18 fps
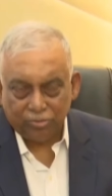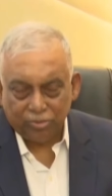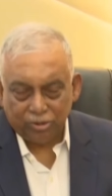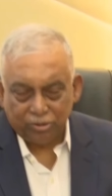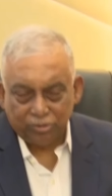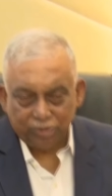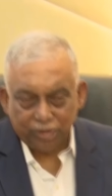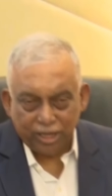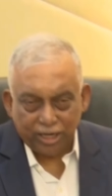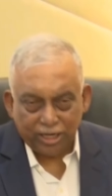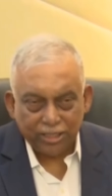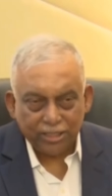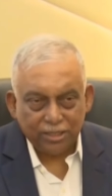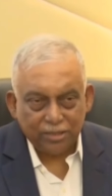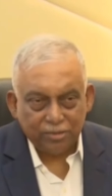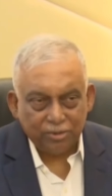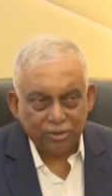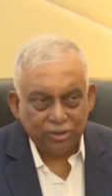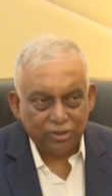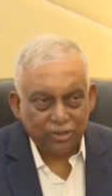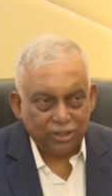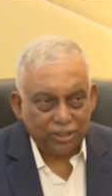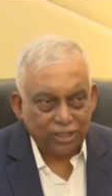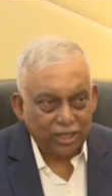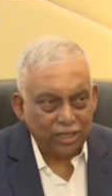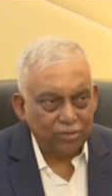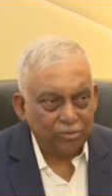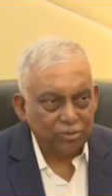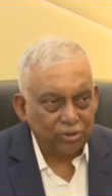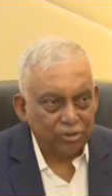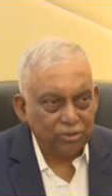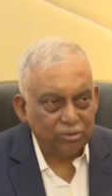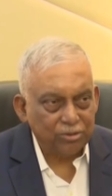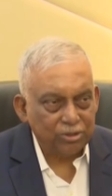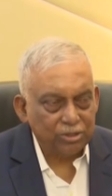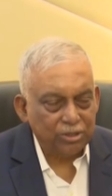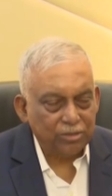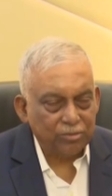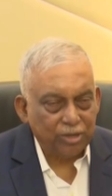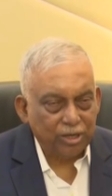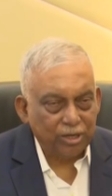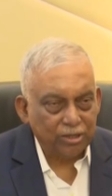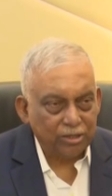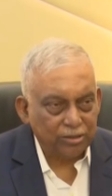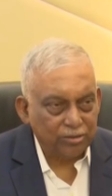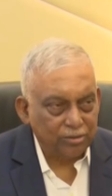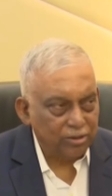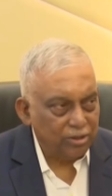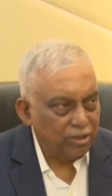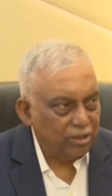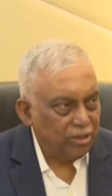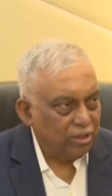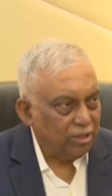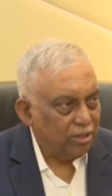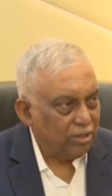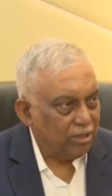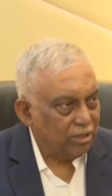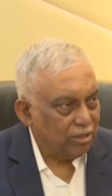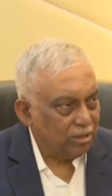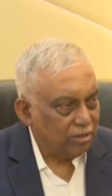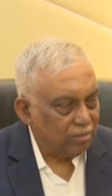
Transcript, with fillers: will look into the matter whether there is any link